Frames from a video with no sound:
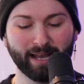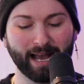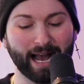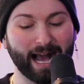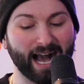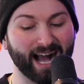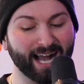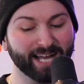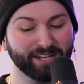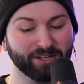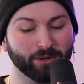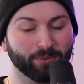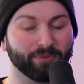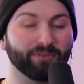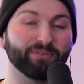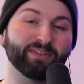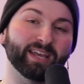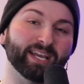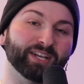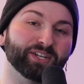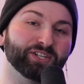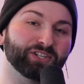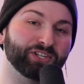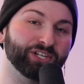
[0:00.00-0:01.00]
I don't
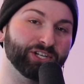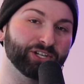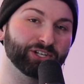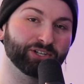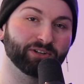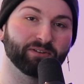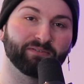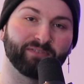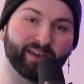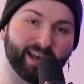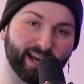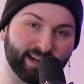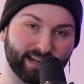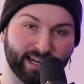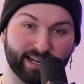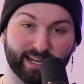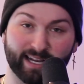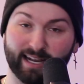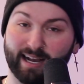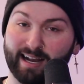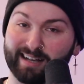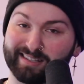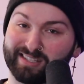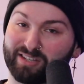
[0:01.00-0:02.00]
think she should have had any
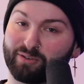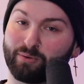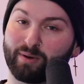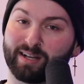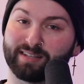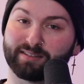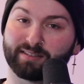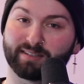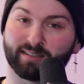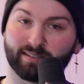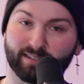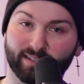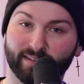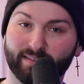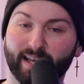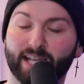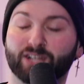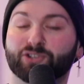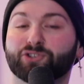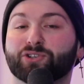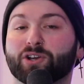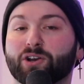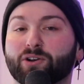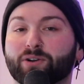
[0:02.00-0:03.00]
consequences to
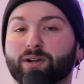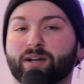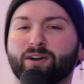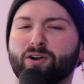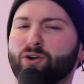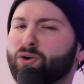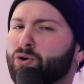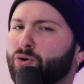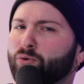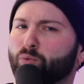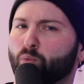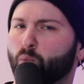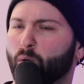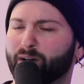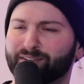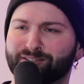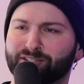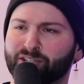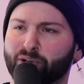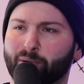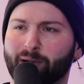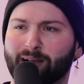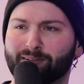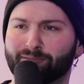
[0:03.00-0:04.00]
that joke
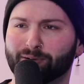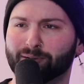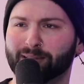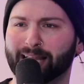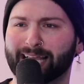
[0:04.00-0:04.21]
whatsoever.